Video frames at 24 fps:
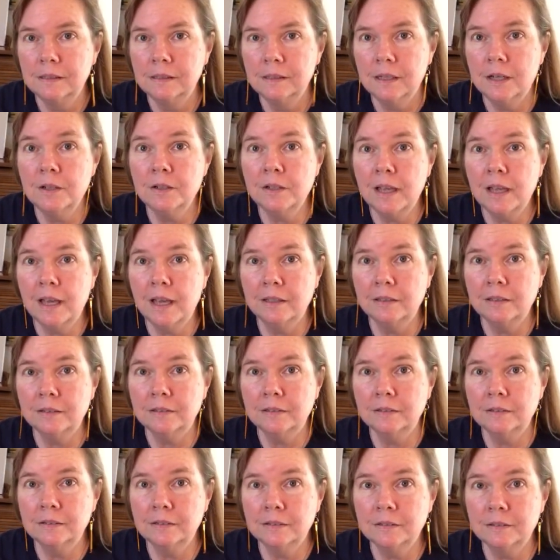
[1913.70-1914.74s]
Okay,
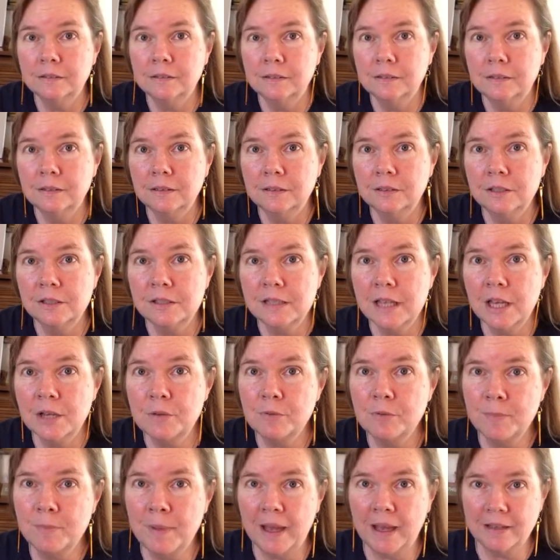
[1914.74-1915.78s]
looks like
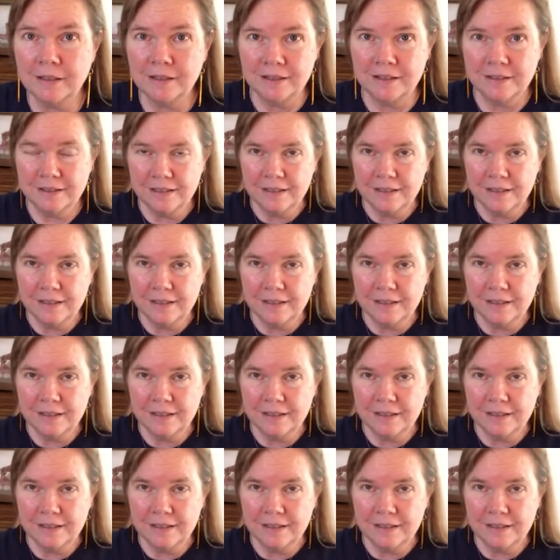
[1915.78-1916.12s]
we're back.